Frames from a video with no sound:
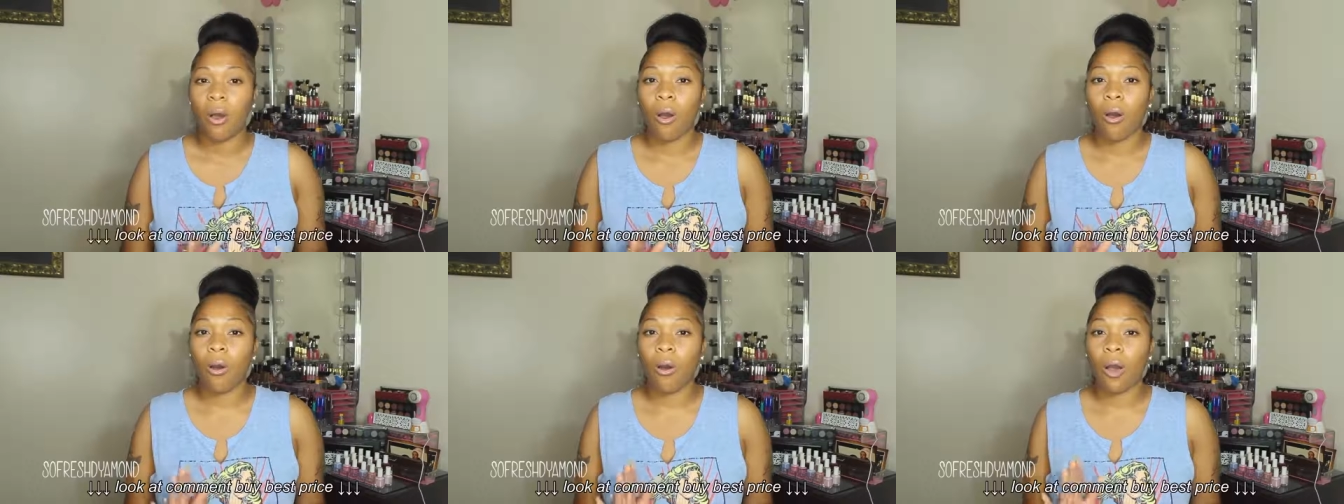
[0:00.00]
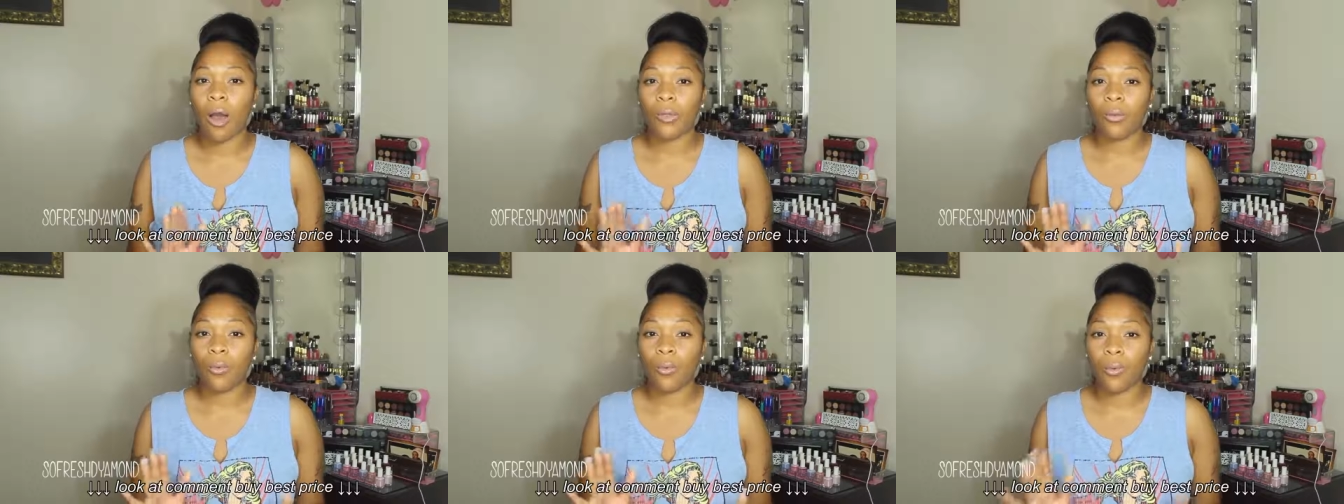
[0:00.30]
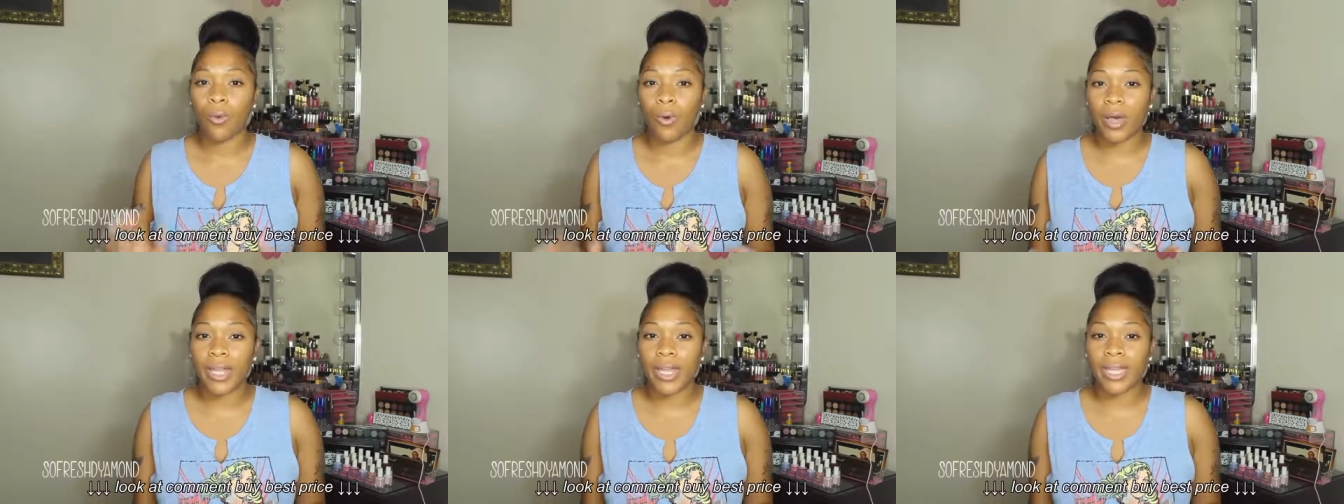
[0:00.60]

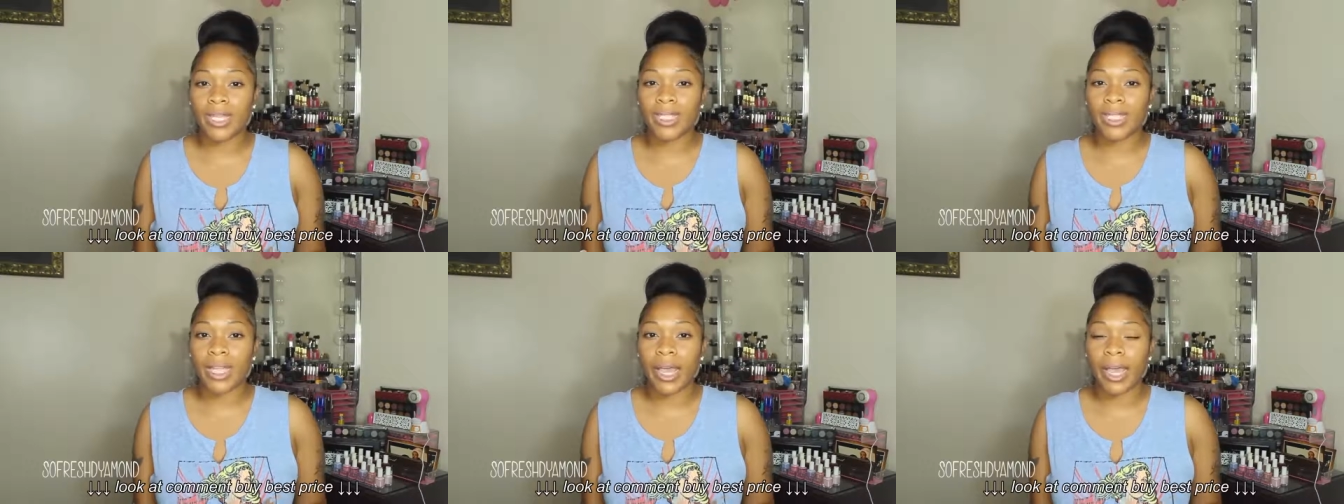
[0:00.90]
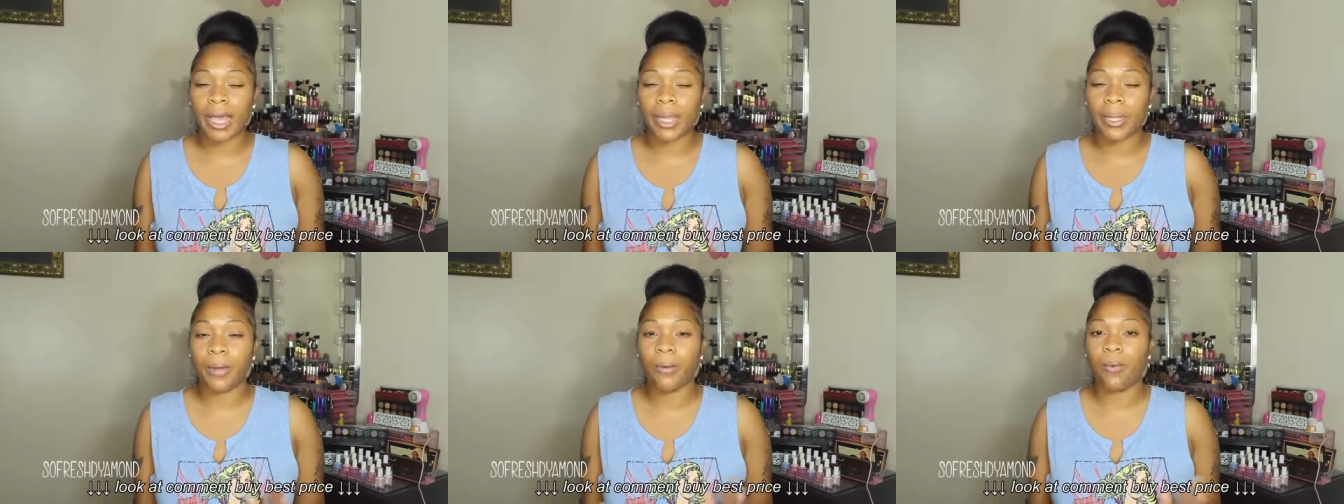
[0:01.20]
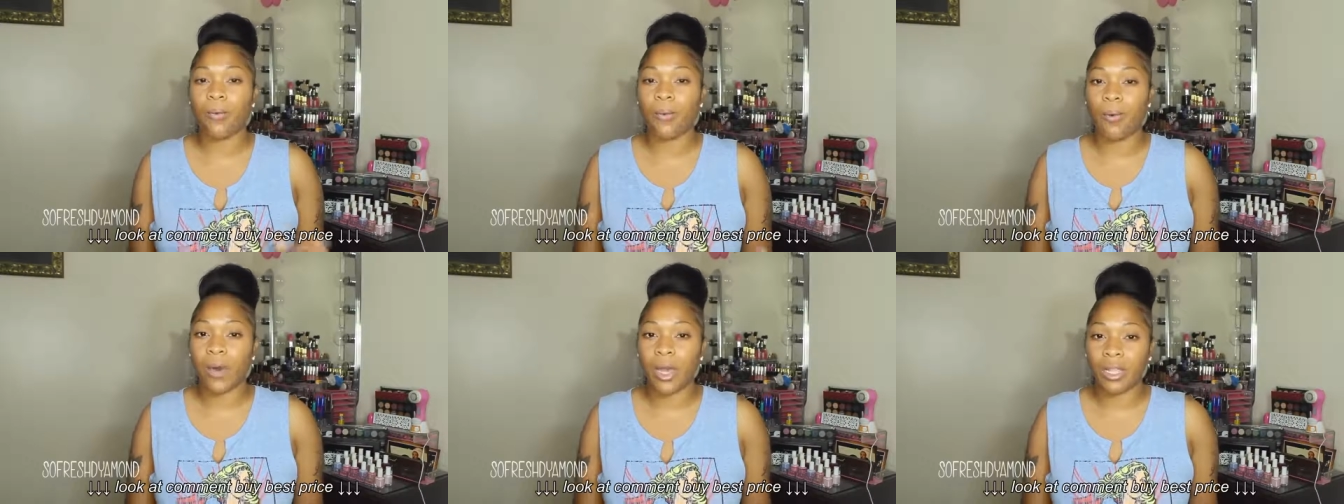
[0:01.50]
on what exactly
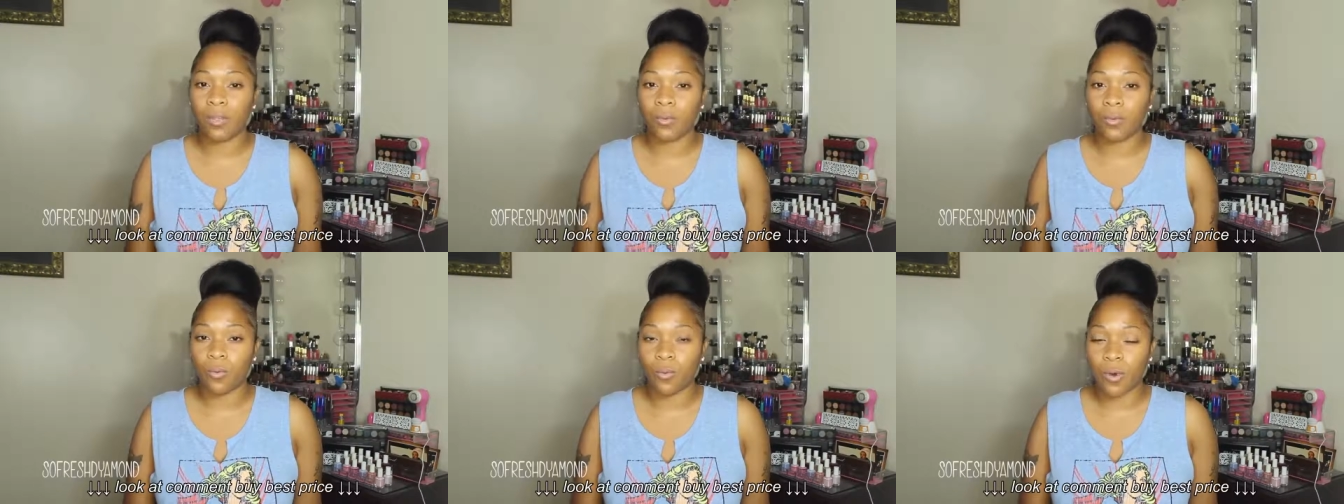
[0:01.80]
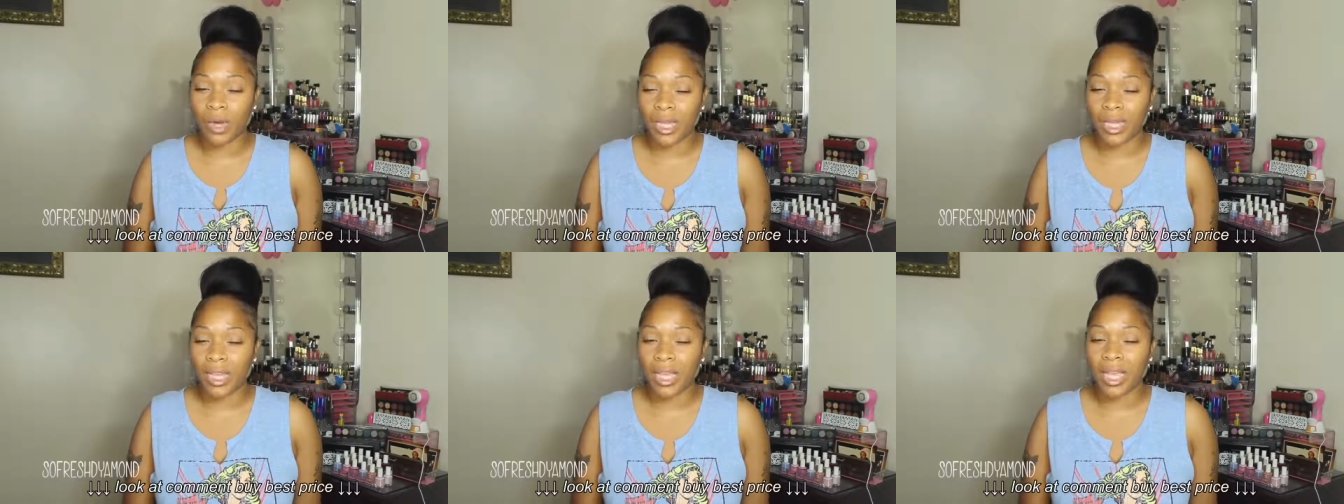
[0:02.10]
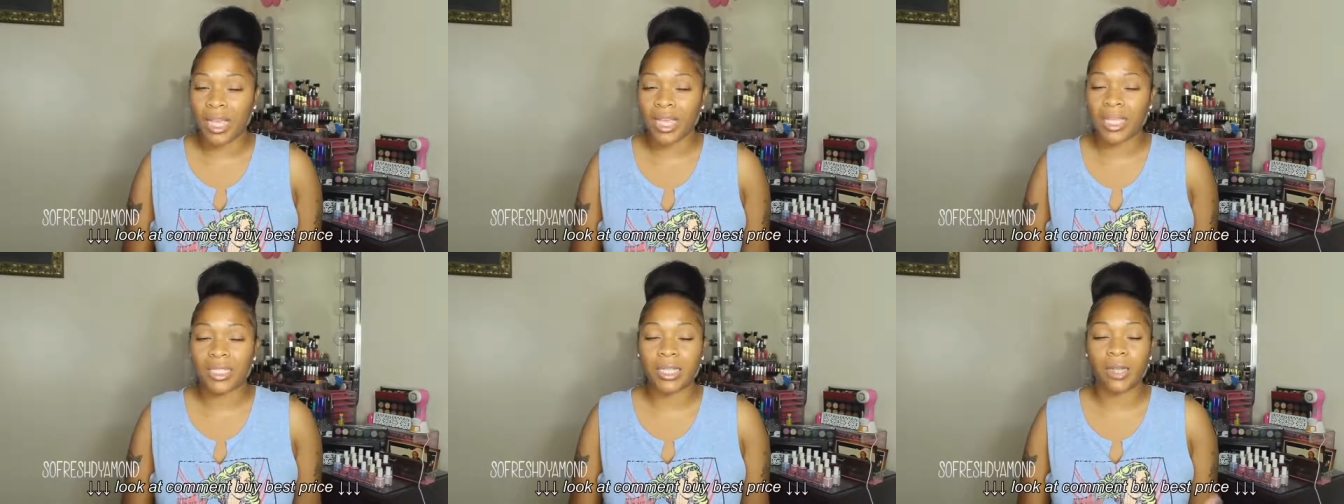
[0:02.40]
what one
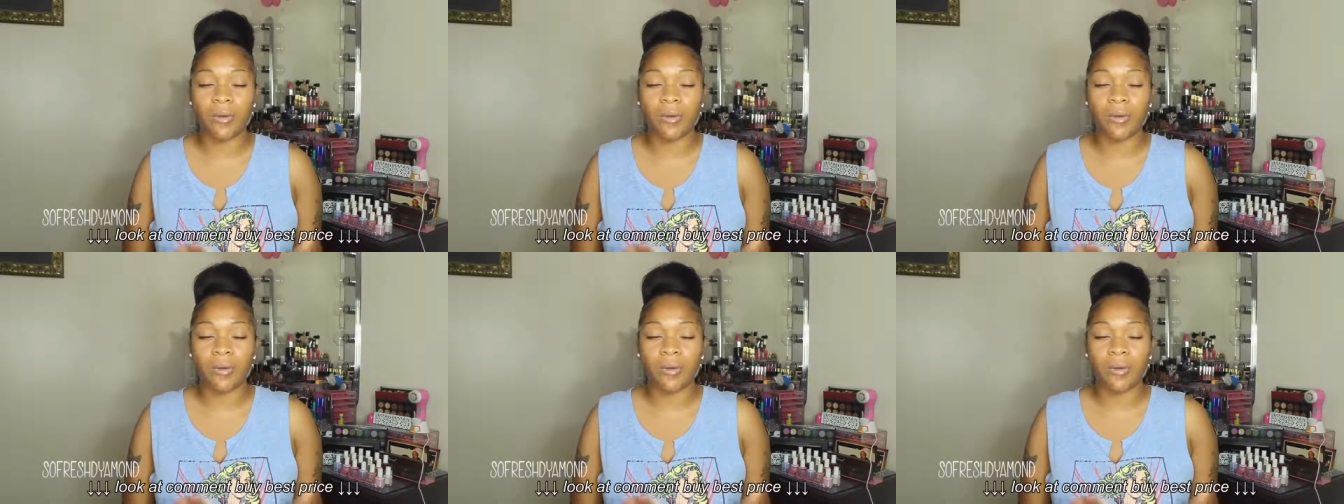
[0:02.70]
is